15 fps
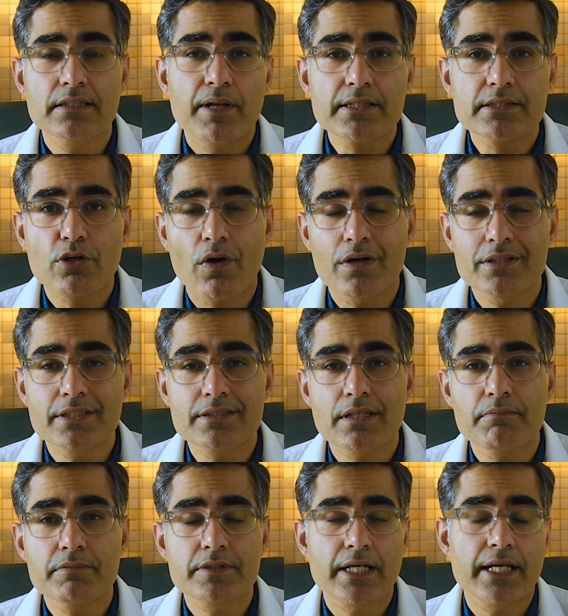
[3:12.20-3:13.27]
plus causes
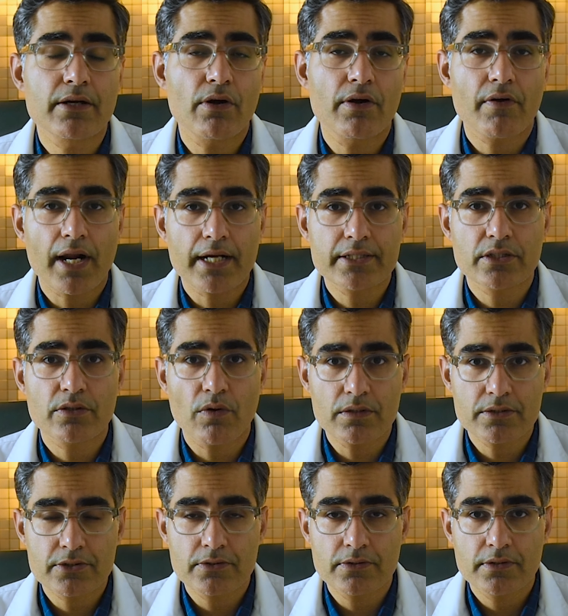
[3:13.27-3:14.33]
some skin contraction
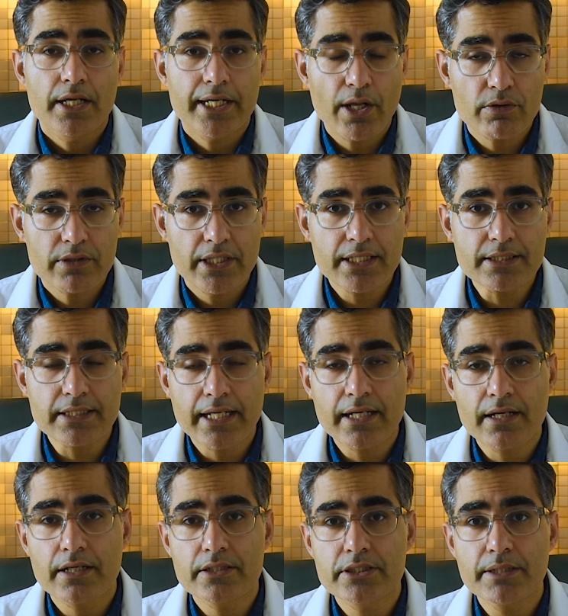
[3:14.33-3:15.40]
also. Now, this
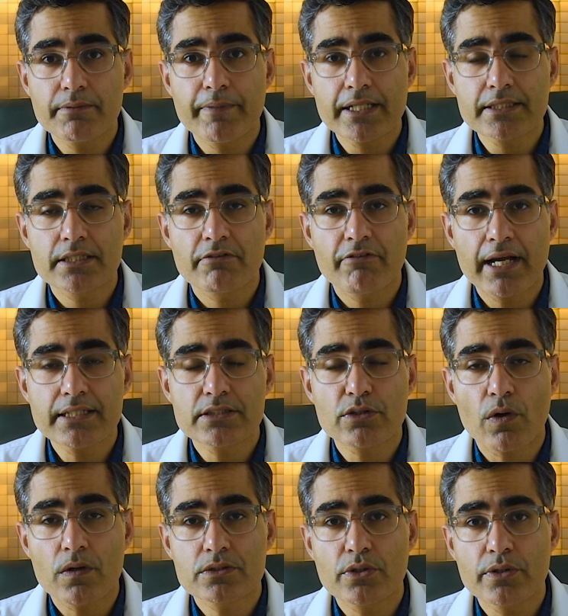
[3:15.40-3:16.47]
energy based device
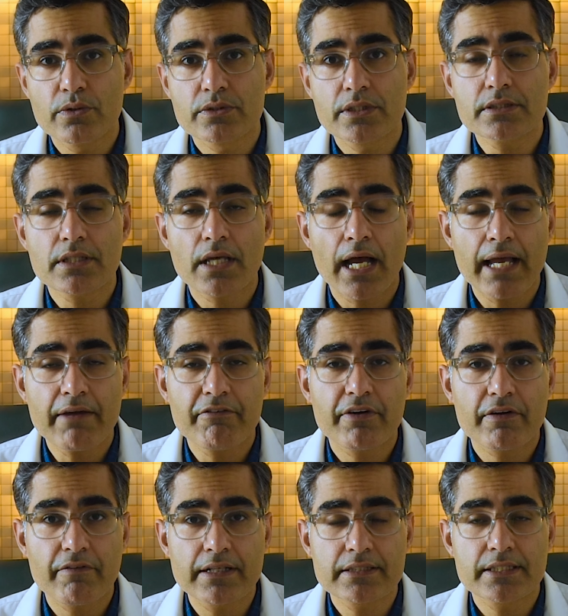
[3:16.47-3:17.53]
also uses high
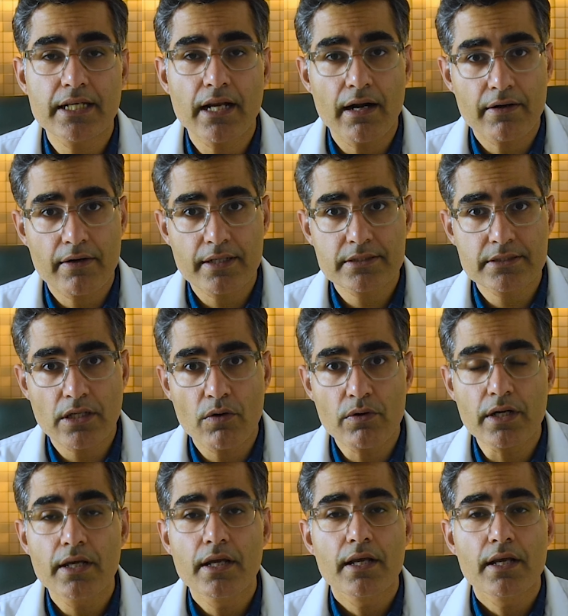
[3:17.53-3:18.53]
frequency ultrasound